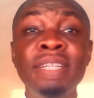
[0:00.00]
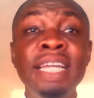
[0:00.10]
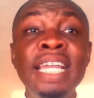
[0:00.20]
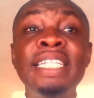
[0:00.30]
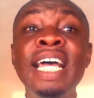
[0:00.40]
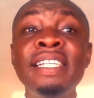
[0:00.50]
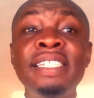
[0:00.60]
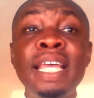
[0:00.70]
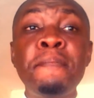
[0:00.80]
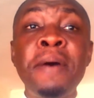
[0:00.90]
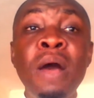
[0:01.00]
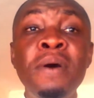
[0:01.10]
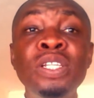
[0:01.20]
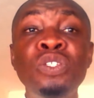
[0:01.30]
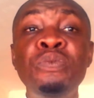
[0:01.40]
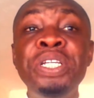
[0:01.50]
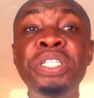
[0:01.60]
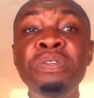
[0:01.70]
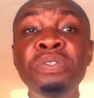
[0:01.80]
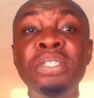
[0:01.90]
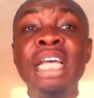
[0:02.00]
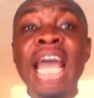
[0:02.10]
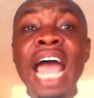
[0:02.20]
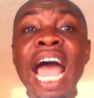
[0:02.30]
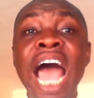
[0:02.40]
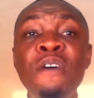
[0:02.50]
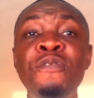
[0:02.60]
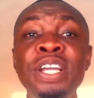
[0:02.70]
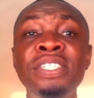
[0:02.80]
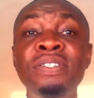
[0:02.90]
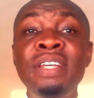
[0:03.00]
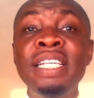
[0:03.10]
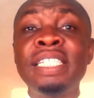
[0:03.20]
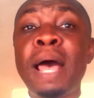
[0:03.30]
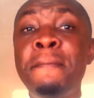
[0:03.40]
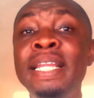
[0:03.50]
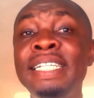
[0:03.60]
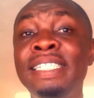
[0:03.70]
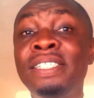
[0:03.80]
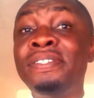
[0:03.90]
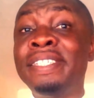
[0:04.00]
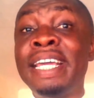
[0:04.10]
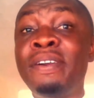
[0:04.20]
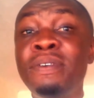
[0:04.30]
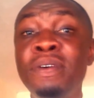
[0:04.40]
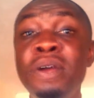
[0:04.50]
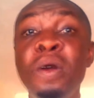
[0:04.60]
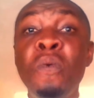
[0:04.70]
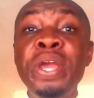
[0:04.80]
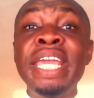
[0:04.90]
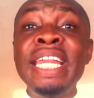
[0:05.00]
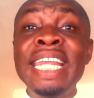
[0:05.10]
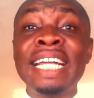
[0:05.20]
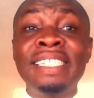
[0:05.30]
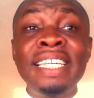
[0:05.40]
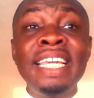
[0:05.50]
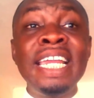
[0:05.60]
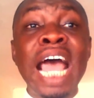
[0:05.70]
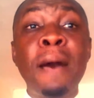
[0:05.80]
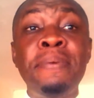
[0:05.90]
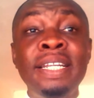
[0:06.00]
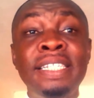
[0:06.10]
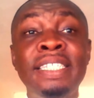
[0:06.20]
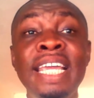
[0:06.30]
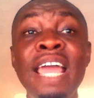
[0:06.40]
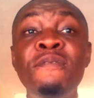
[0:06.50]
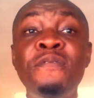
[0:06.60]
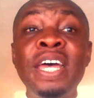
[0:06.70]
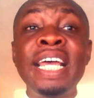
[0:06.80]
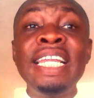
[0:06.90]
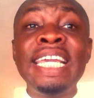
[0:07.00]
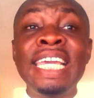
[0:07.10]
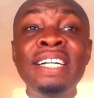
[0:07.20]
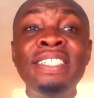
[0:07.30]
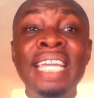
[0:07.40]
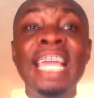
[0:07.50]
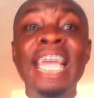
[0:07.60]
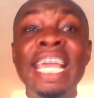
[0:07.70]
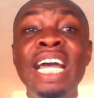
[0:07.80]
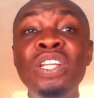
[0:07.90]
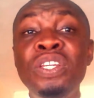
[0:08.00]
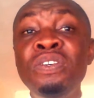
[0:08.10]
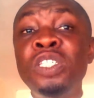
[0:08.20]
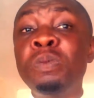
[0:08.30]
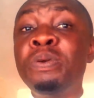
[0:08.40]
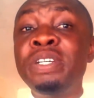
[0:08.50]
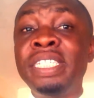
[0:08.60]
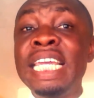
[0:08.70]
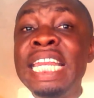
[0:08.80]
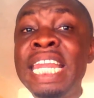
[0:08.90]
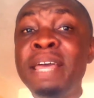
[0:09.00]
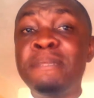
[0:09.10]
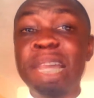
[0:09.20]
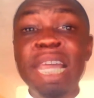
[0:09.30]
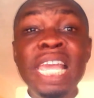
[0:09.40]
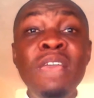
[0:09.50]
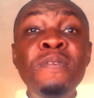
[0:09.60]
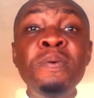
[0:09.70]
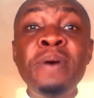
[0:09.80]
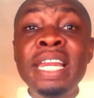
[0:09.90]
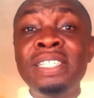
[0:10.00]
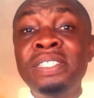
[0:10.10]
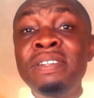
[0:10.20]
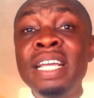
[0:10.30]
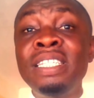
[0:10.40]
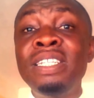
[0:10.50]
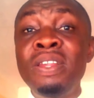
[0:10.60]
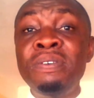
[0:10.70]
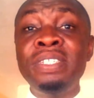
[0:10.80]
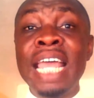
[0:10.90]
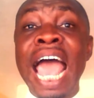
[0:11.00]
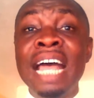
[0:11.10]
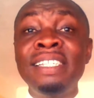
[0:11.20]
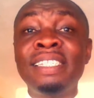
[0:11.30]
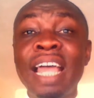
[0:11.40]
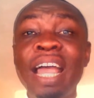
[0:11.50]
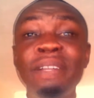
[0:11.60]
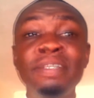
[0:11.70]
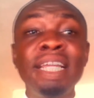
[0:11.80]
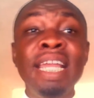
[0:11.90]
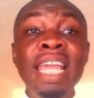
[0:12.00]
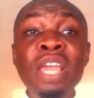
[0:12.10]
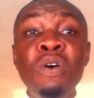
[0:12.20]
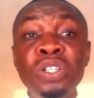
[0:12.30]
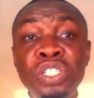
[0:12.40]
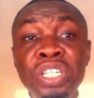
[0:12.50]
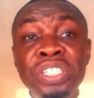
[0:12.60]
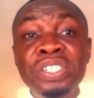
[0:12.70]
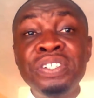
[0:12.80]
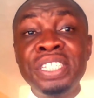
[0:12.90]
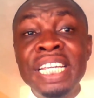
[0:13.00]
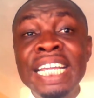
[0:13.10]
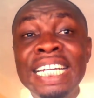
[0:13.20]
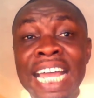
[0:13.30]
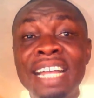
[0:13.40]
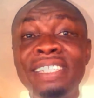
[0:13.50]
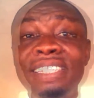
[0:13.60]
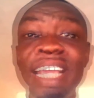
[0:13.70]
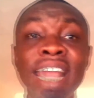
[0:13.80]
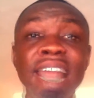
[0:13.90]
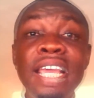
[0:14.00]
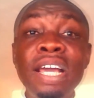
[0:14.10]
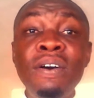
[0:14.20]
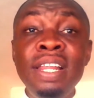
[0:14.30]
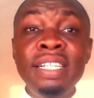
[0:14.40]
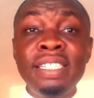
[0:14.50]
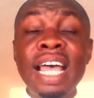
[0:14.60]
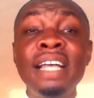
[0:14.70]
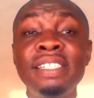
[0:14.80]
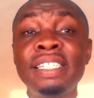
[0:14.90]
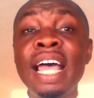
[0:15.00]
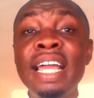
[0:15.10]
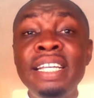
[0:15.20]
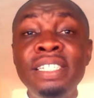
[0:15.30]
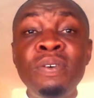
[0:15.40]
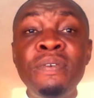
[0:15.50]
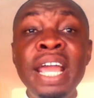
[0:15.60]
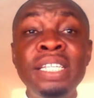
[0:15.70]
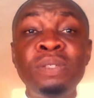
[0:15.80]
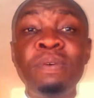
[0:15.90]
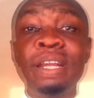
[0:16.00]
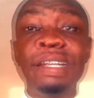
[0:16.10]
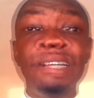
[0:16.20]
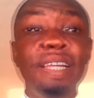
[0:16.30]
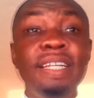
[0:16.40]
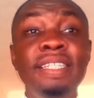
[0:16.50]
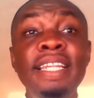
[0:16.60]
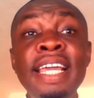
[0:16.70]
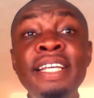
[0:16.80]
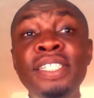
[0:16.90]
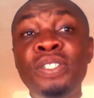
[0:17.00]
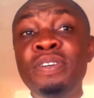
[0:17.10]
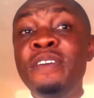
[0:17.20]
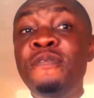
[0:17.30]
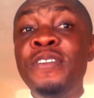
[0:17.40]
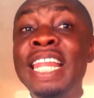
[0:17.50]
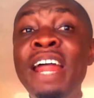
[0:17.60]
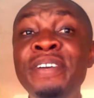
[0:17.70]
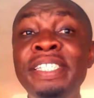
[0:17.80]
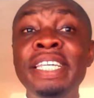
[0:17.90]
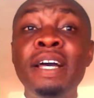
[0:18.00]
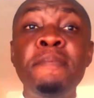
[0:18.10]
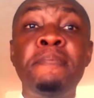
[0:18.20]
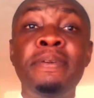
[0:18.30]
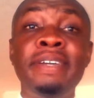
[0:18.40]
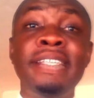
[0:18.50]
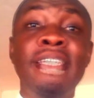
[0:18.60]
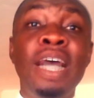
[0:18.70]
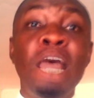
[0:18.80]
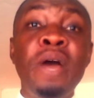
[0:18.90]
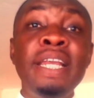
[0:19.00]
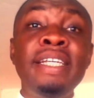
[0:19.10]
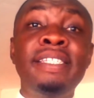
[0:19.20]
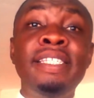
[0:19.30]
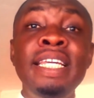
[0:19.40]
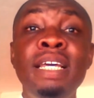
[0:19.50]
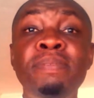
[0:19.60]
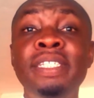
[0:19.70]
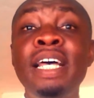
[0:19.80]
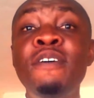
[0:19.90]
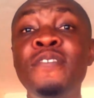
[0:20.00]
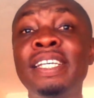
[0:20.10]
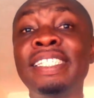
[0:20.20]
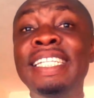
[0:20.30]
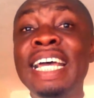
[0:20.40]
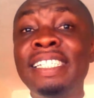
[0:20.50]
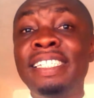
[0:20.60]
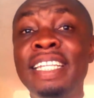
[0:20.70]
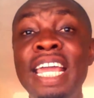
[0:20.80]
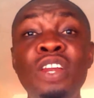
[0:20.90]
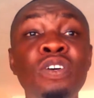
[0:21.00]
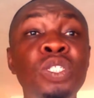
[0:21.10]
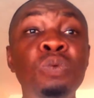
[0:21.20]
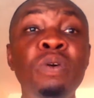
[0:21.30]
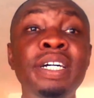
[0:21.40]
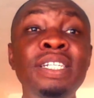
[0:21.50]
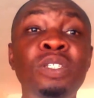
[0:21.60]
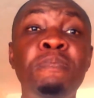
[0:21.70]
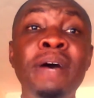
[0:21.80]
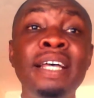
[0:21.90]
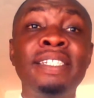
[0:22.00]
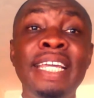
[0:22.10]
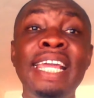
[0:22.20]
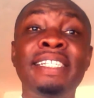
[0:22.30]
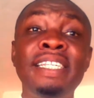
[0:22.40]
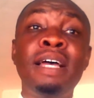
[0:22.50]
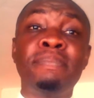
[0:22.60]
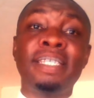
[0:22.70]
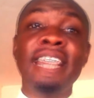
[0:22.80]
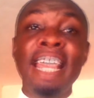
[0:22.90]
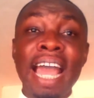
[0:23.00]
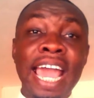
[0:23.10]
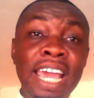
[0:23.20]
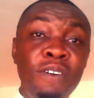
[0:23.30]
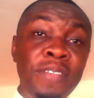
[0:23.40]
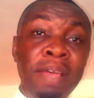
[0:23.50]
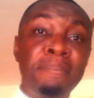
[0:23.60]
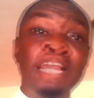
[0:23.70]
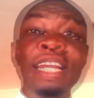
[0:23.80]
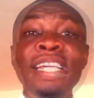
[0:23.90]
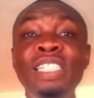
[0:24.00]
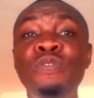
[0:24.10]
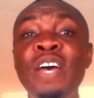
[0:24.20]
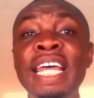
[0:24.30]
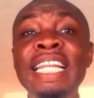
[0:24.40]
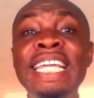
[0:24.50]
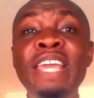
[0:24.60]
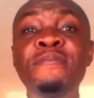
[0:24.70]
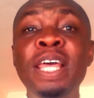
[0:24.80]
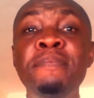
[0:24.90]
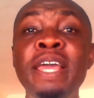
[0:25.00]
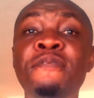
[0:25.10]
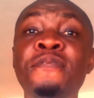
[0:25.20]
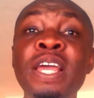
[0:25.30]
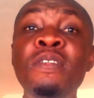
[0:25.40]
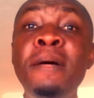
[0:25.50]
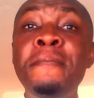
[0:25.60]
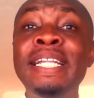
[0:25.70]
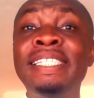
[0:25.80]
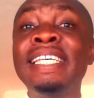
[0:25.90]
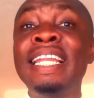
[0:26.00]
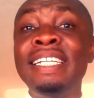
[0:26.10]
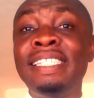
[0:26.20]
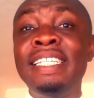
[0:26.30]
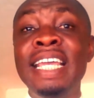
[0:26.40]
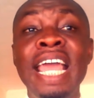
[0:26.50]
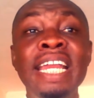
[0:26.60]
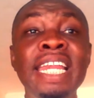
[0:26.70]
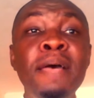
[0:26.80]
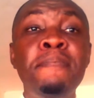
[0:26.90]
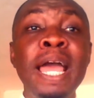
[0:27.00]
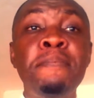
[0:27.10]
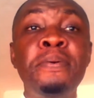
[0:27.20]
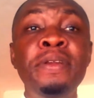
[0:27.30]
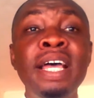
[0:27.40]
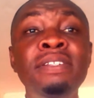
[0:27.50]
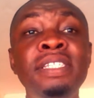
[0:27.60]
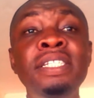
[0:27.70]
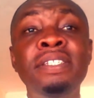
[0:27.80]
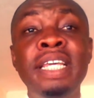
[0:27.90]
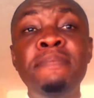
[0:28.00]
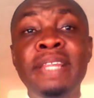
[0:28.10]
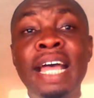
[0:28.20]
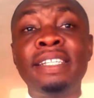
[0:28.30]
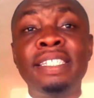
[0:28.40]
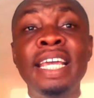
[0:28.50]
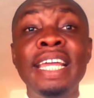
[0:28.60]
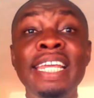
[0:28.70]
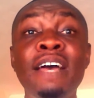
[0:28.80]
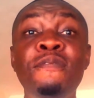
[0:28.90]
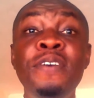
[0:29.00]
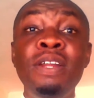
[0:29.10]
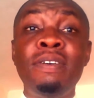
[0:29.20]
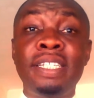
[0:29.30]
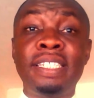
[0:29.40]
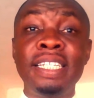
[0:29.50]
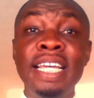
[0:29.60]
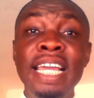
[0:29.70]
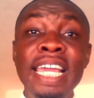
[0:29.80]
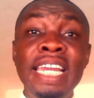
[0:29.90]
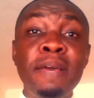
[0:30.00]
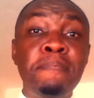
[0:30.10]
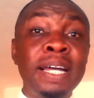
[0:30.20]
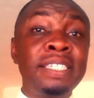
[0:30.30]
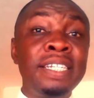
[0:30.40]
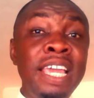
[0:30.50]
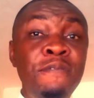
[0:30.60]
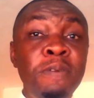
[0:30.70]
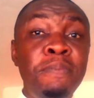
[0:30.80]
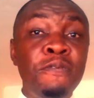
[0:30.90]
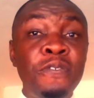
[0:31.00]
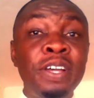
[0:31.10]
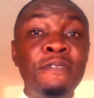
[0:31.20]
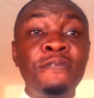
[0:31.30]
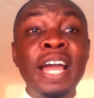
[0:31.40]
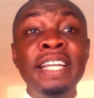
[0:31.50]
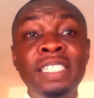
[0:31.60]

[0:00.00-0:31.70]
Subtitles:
It has the power to reduce average students' ability to zero, weaken their thinking ability, and finally kill the can-do spirit in them. Even when a student knows the answer, he or she still thinks that a colleague's answer is the right one. It leads to inferiority complex, where they see themselves as nothing and not worthy to pass the exams ahead of them. This finally gives them a failure mentality, thereby pronouncing to them that they are failures in the battle even before the fight